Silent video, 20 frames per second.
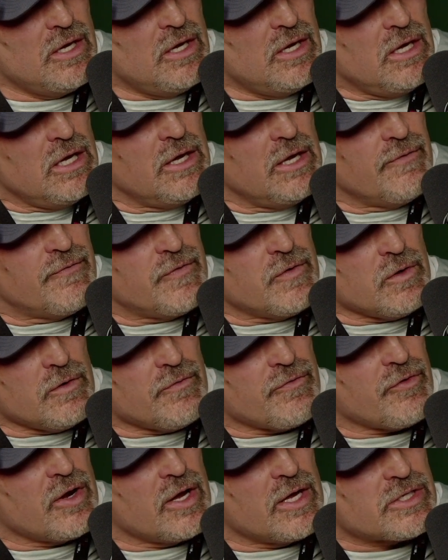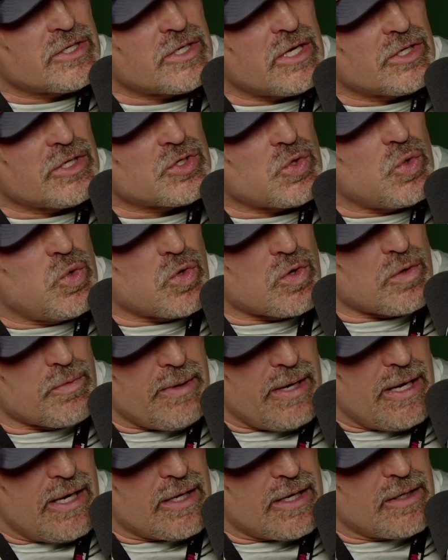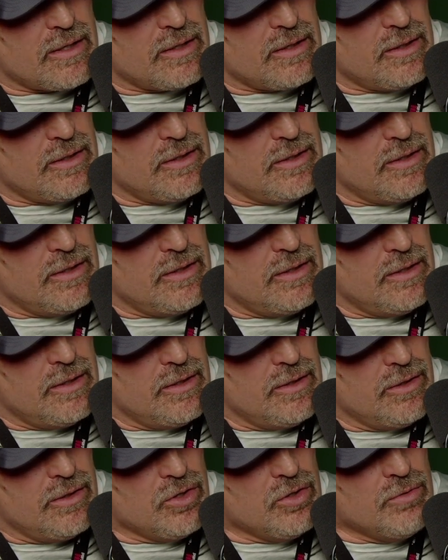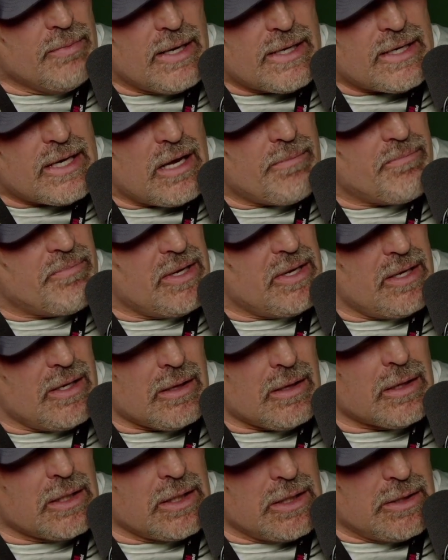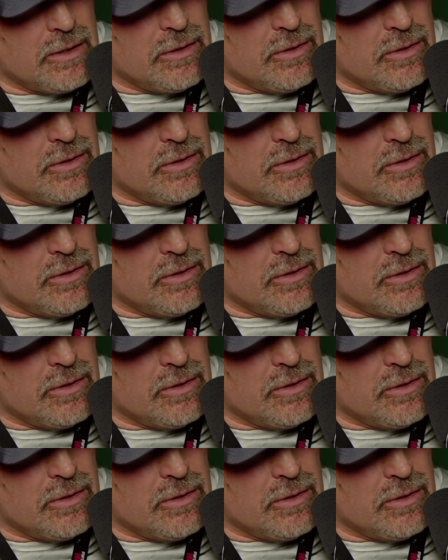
If you're a franchise quarterback, you might not be elite.